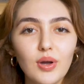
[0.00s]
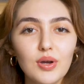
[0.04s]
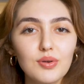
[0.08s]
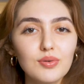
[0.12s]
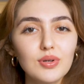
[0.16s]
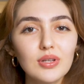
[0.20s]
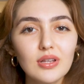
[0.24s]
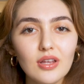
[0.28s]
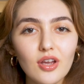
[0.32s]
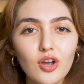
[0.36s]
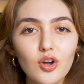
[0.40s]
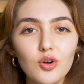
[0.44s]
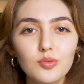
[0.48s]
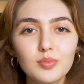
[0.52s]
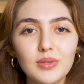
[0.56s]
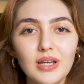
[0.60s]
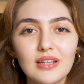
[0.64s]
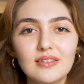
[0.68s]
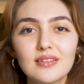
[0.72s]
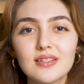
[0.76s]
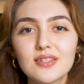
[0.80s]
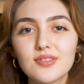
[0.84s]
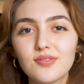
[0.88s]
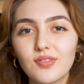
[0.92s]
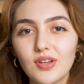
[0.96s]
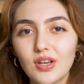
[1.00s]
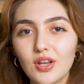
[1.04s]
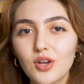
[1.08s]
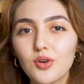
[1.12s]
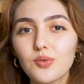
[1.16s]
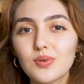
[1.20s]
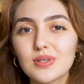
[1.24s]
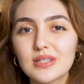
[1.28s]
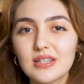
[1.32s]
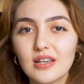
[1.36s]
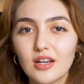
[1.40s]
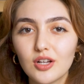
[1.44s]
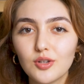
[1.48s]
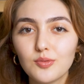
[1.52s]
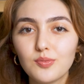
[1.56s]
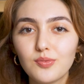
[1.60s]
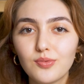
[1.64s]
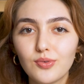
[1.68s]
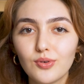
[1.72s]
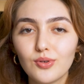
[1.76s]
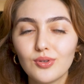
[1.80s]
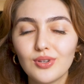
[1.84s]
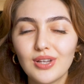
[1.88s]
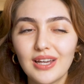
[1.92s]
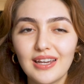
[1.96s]
I really hope that this video was
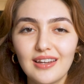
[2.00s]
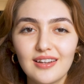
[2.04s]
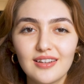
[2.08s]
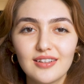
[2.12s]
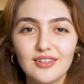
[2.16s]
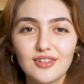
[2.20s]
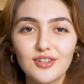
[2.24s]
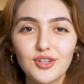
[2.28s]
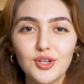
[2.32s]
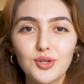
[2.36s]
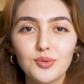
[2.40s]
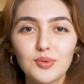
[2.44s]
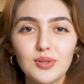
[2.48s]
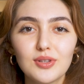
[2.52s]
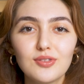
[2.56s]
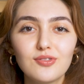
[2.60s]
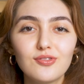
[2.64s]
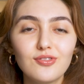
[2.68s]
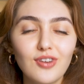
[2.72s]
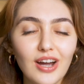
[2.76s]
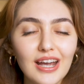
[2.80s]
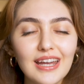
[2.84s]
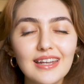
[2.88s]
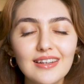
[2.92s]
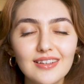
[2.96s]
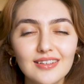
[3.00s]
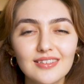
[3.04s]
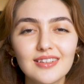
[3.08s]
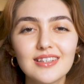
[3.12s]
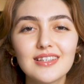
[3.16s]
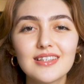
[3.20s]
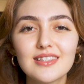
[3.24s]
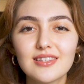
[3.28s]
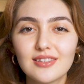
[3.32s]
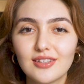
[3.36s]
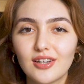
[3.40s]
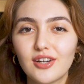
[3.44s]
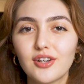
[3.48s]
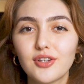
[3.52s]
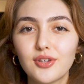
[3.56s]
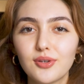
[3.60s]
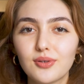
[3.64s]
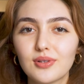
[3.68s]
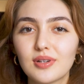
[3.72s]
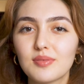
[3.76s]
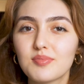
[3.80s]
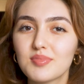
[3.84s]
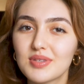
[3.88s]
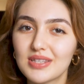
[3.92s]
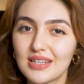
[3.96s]
helpful and you will finally start
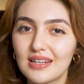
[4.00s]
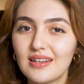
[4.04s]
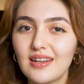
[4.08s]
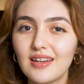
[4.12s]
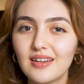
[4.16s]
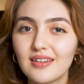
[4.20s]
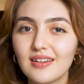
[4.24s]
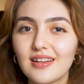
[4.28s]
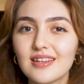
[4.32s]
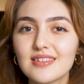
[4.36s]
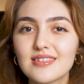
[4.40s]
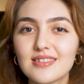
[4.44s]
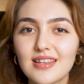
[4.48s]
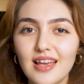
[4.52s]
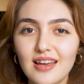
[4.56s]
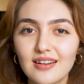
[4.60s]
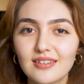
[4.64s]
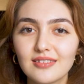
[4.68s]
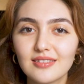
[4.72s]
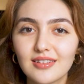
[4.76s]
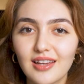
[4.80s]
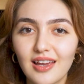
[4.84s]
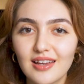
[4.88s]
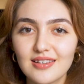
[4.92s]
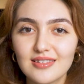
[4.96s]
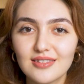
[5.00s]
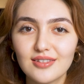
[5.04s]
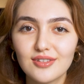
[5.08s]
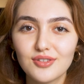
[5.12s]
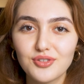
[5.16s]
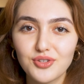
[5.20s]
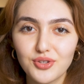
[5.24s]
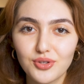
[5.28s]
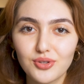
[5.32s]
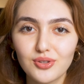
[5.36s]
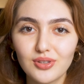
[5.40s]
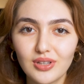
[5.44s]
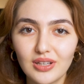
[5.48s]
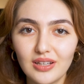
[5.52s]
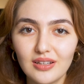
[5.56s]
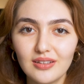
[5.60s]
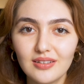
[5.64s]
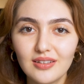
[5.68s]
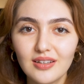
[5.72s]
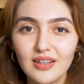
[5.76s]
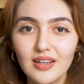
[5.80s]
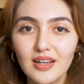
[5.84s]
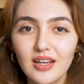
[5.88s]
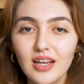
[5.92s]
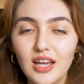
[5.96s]
your Obsidian and Zettelkasten journey.
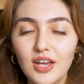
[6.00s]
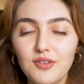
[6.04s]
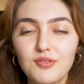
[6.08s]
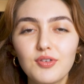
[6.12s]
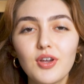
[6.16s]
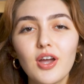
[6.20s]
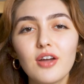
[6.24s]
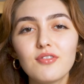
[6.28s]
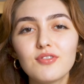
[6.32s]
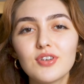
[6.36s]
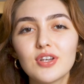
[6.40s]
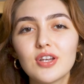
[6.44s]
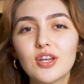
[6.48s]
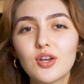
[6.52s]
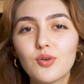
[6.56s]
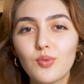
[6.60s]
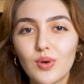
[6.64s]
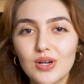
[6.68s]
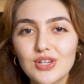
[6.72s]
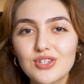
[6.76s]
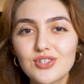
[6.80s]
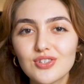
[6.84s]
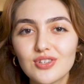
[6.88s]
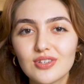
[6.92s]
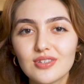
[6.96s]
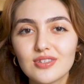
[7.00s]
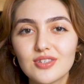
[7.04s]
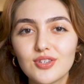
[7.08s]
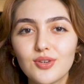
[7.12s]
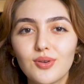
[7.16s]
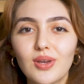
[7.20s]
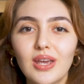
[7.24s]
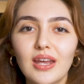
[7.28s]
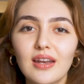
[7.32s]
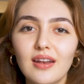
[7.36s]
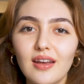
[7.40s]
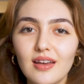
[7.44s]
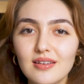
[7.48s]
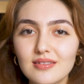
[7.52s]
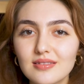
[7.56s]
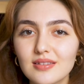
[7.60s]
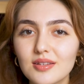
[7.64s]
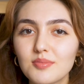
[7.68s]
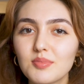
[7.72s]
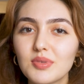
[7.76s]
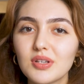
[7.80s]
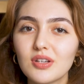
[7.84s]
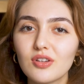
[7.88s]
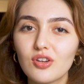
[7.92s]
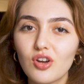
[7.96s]
If you have any questions, you can ask
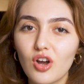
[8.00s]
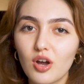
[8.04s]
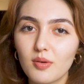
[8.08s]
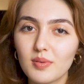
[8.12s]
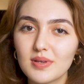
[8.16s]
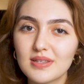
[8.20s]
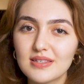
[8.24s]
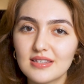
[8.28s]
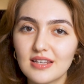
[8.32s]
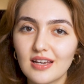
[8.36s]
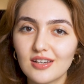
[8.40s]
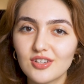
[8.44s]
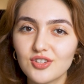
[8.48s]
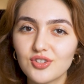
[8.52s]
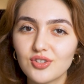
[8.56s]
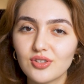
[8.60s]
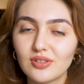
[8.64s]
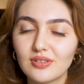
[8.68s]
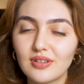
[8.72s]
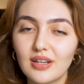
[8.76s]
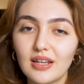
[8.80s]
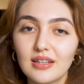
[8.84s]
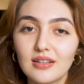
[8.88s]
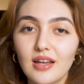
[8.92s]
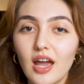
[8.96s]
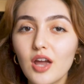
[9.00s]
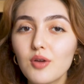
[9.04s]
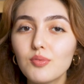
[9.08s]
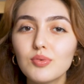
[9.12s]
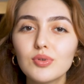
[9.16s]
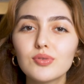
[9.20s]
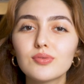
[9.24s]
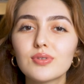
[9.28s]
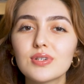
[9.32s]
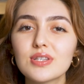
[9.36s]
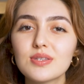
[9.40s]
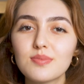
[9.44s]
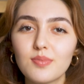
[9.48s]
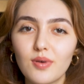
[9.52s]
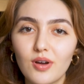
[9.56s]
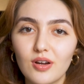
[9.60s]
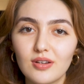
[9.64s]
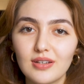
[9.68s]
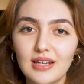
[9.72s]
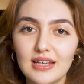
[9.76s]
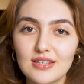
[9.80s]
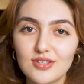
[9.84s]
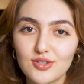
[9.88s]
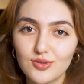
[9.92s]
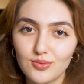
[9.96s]
them in the comment section and I will
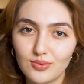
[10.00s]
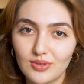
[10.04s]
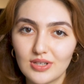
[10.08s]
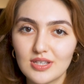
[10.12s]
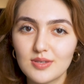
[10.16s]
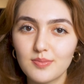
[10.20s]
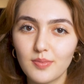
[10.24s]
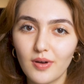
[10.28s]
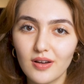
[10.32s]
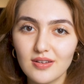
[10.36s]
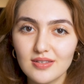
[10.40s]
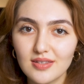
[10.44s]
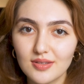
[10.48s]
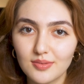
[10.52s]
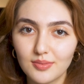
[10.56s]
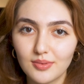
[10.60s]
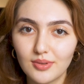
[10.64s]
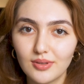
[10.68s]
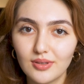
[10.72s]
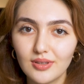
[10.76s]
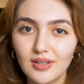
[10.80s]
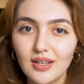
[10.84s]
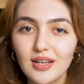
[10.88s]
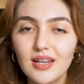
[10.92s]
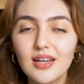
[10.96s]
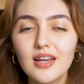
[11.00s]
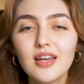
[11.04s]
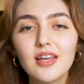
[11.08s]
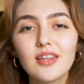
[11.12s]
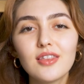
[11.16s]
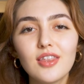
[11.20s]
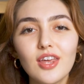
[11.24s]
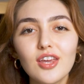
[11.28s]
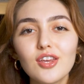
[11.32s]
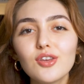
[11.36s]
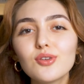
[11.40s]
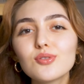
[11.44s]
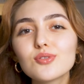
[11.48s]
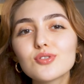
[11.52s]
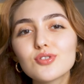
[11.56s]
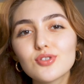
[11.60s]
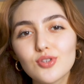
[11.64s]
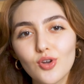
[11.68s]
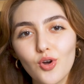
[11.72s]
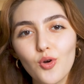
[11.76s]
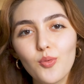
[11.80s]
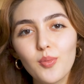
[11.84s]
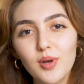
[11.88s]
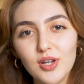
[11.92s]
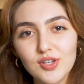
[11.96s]
respond as soon as possible. Thank you
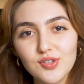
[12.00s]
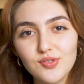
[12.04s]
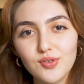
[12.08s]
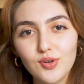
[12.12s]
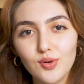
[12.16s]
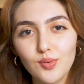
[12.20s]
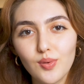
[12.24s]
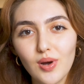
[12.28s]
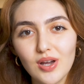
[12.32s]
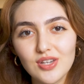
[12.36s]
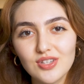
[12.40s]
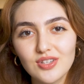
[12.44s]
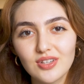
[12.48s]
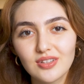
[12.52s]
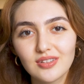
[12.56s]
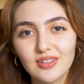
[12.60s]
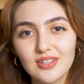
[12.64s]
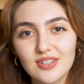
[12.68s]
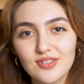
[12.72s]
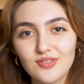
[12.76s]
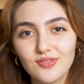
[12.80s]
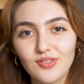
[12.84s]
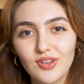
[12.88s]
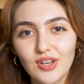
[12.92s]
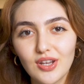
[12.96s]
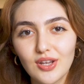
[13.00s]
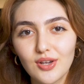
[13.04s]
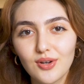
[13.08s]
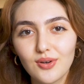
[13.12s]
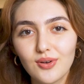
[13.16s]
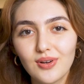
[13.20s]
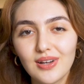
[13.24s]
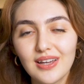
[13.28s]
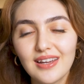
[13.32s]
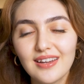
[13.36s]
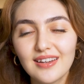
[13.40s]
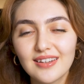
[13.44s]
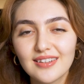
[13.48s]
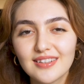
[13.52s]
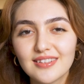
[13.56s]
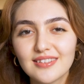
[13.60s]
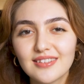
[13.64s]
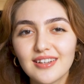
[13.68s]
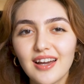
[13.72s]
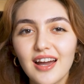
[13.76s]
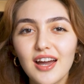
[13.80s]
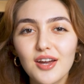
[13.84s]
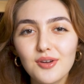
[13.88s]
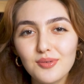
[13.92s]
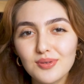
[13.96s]
so much for watching this video and
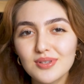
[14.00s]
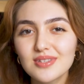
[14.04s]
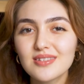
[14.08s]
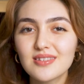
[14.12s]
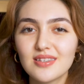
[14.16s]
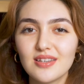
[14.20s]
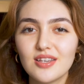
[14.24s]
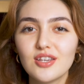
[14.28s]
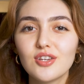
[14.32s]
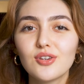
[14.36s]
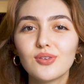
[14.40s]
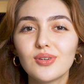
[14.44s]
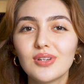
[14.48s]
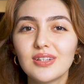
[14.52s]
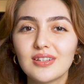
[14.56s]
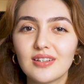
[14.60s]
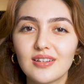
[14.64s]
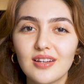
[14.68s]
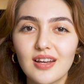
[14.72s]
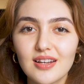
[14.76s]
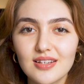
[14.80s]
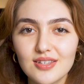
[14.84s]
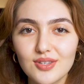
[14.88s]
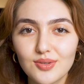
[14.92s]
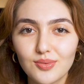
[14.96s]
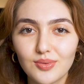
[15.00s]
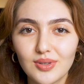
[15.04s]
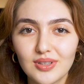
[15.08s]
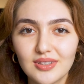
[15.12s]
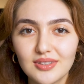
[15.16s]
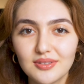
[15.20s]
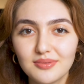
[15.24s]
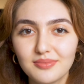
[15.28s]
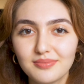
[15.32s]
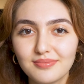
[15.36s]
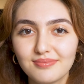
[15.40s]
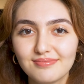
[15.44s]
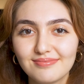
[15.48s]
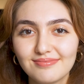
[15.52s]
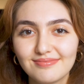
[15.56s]
I will see you in the next one.